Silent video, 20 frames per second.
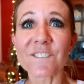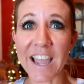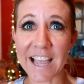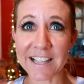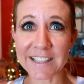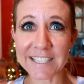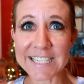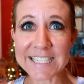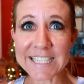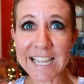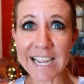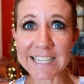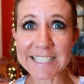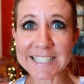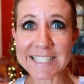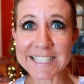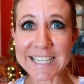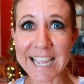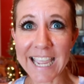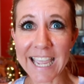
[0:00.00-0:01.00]

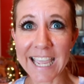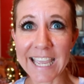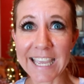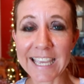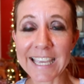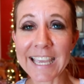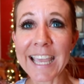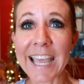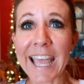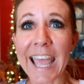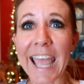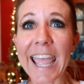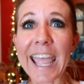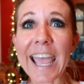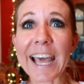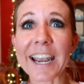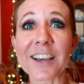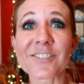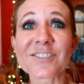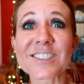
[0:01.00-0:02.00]
Valentine's Day,
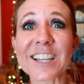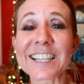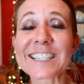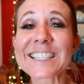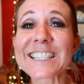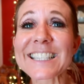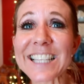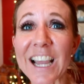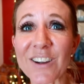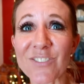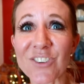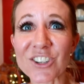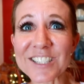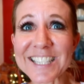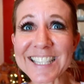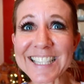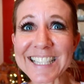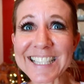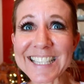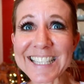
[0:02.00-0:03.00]
and I've done several
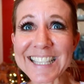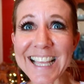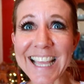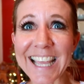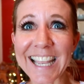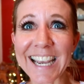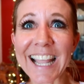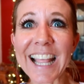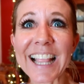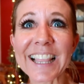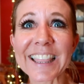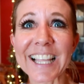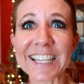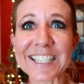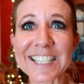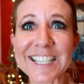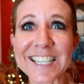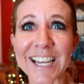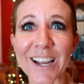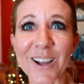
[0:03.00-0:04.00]
since then.
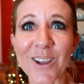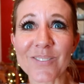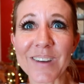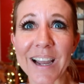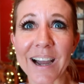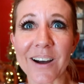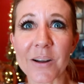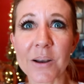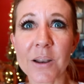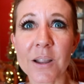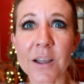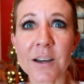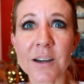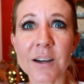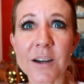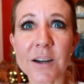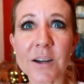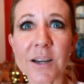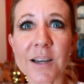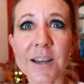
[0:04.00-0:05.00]
Let's check them out.
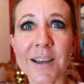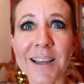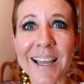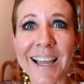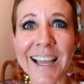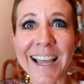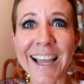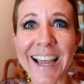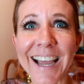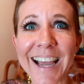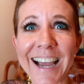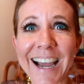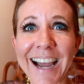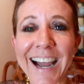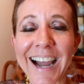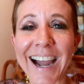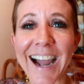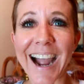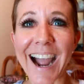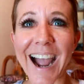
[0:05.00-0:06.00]
What's going on in
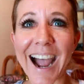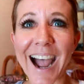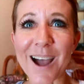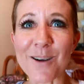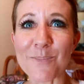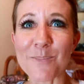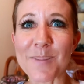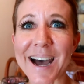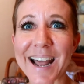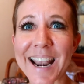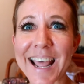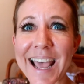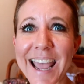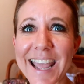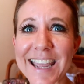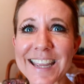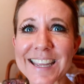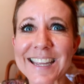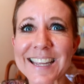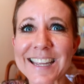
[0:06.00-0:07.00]
here? Hi,
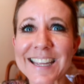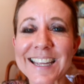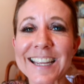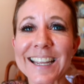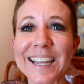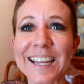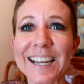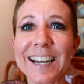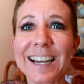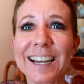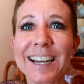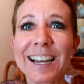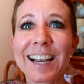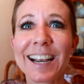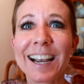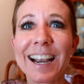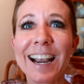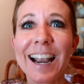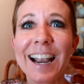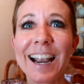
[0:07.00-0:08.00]
buddy. I heard
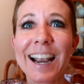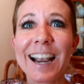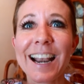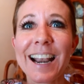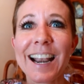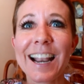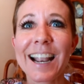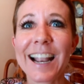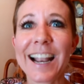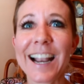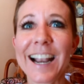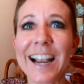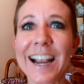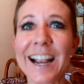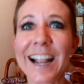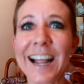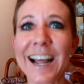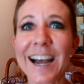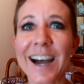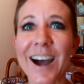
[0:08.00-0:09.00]
someone making a
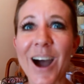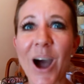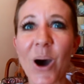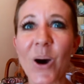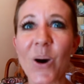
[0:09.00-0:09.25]
video.